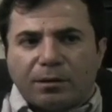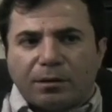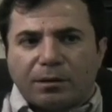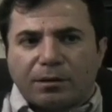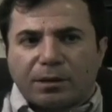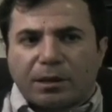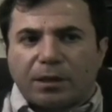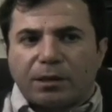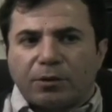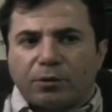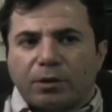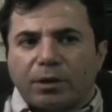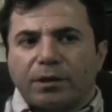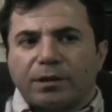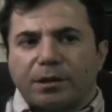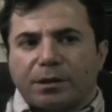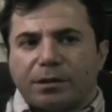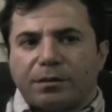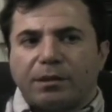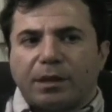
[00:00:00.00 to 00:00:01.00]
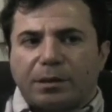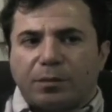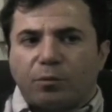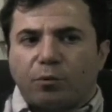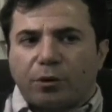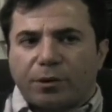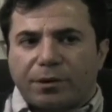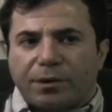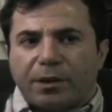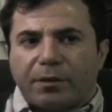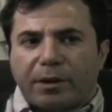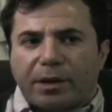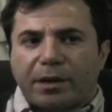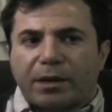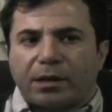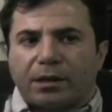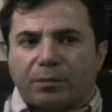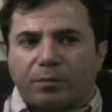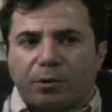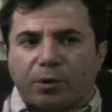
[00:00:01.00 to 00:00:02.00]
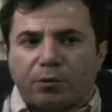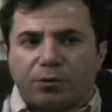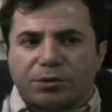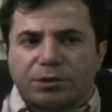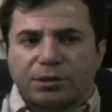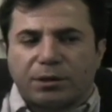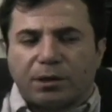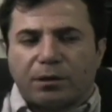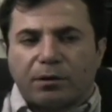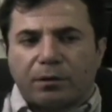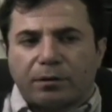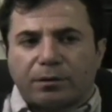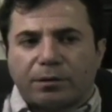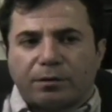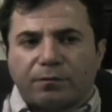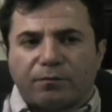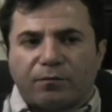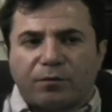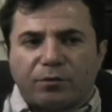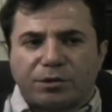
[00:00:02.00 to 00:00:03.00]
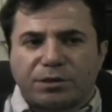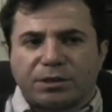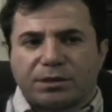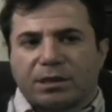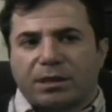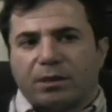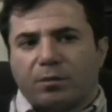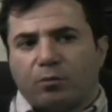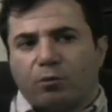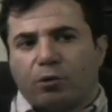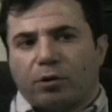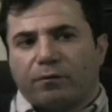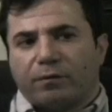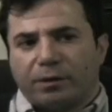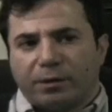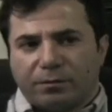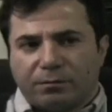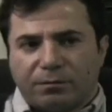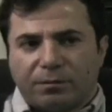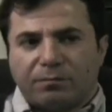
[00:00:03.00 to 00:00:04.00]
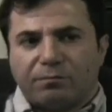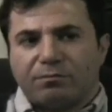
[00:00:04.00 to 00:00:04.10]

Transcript: and kind of looking at that more theoretical approach in art versus kind of more of a